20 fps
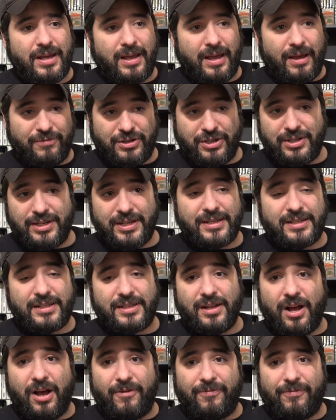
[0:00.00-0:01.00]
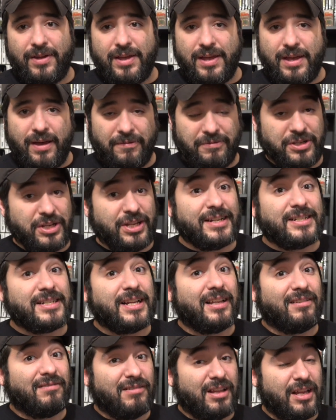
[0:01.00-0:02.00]
If she did stuff, if she gets
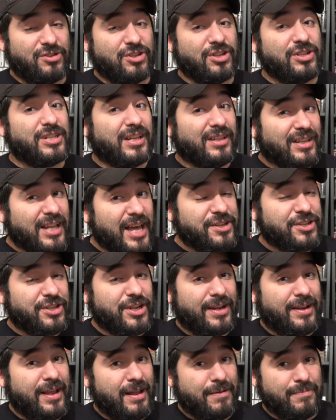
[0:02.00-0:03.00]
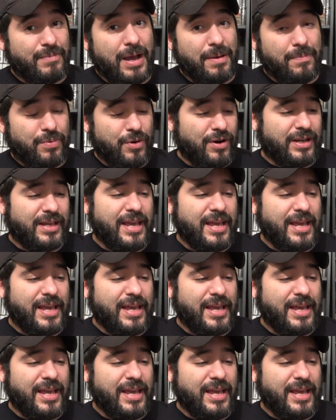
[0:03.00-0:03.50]
a, she's a legend in my book.